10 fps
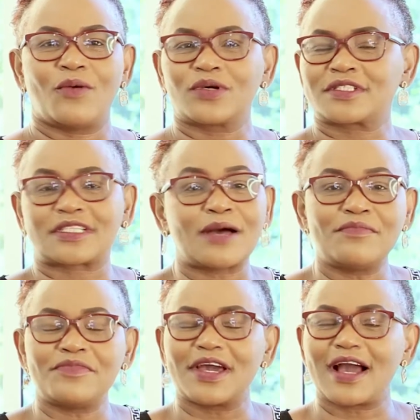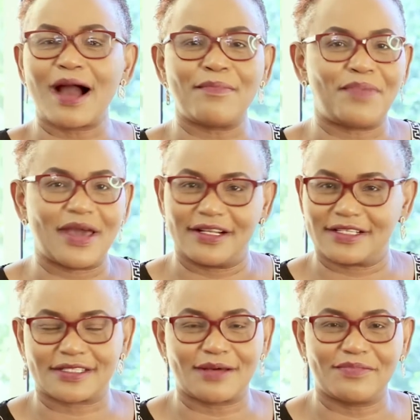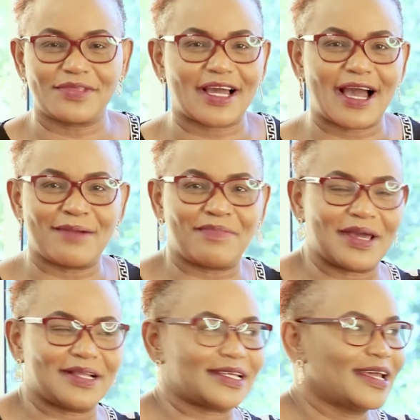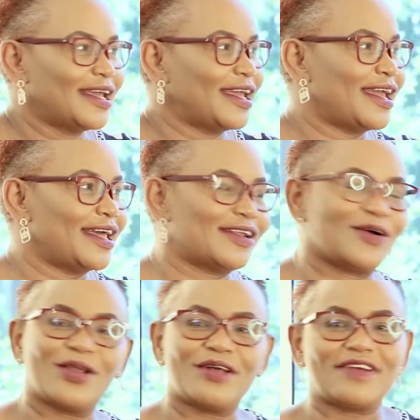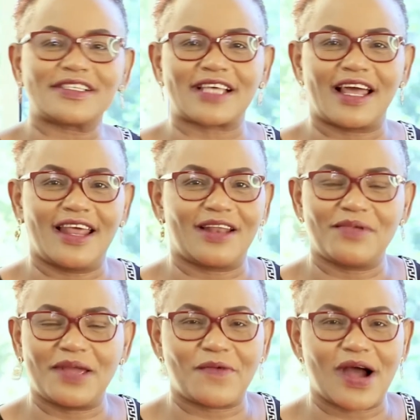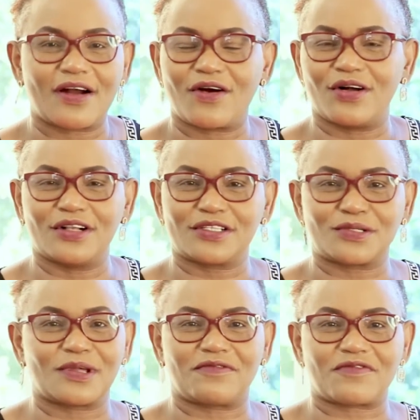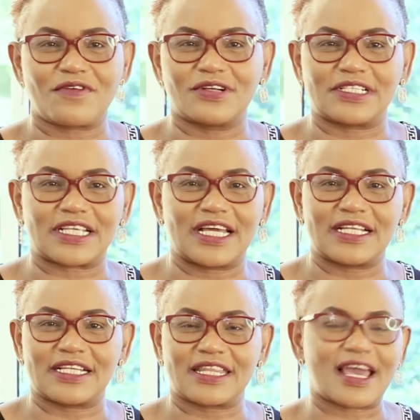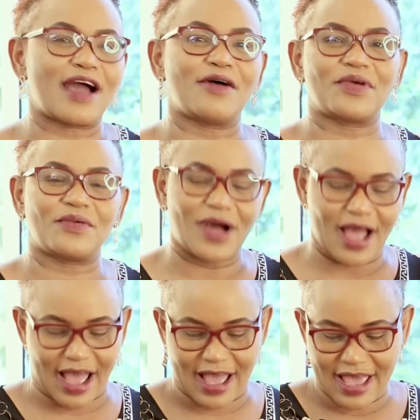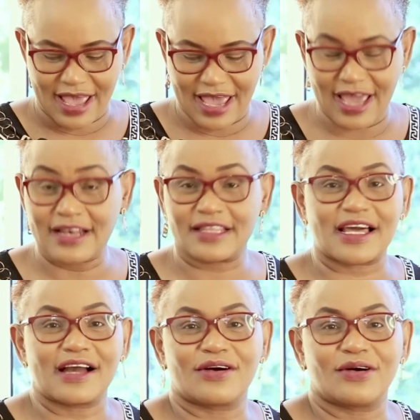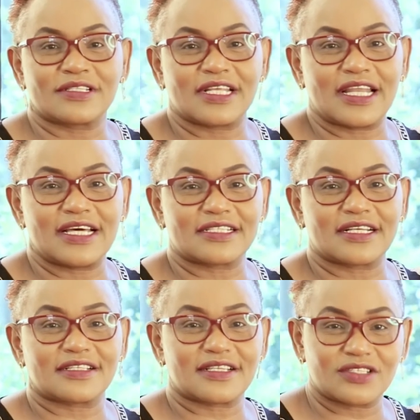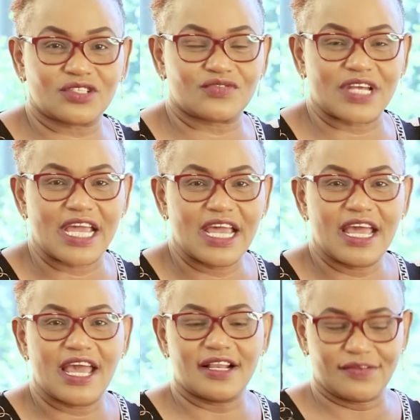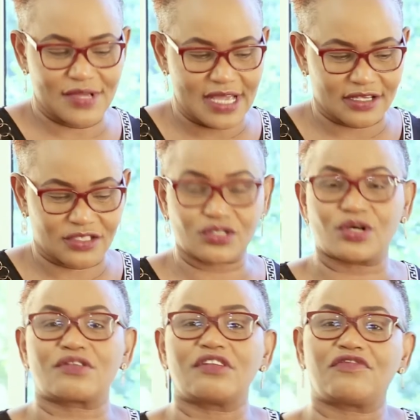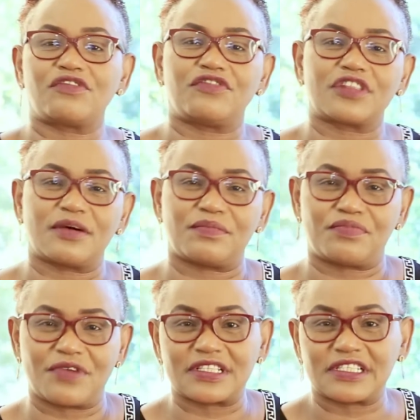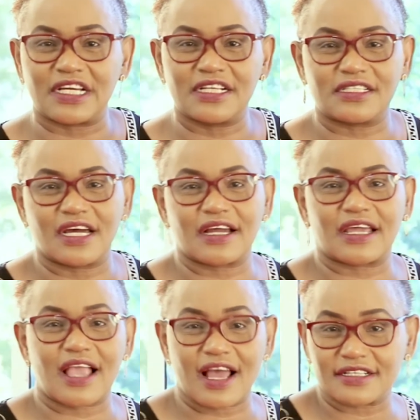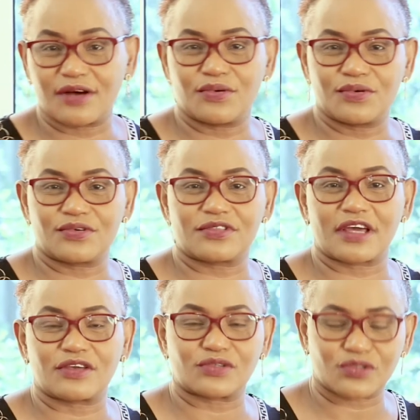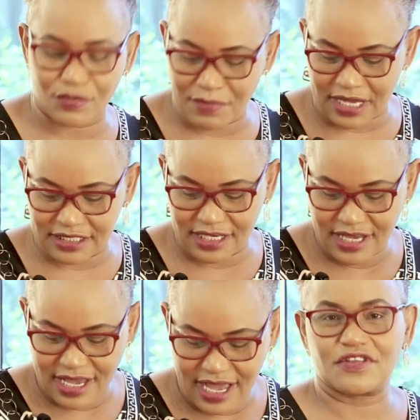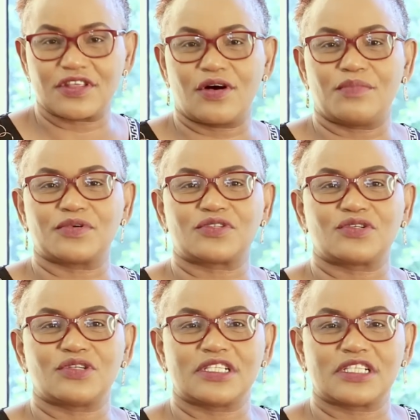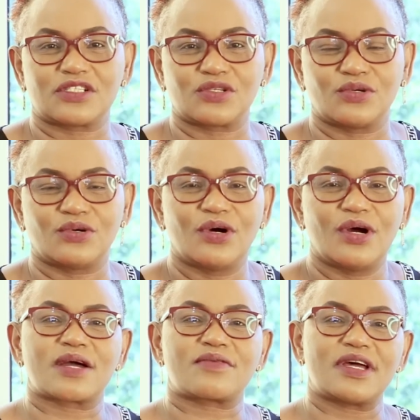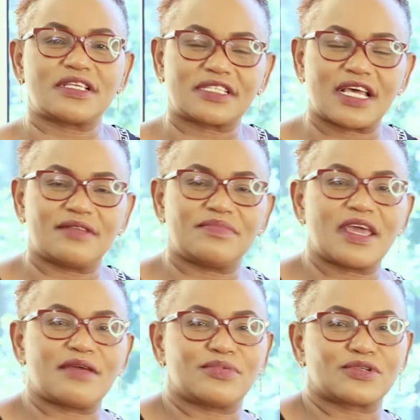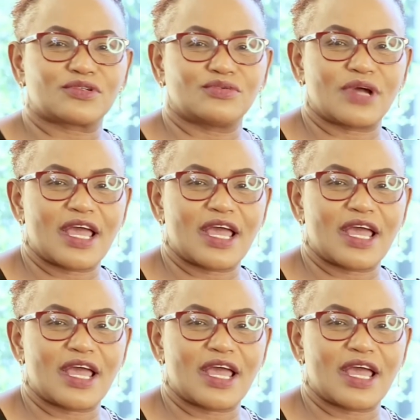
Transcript: well, something happened. And all of a sudden we were called to the front and there we were. And thank God, the last is history. And we are so grateful for the president, Kenyatta Uhuru. Thank you so much for the opportunity to grace and be able to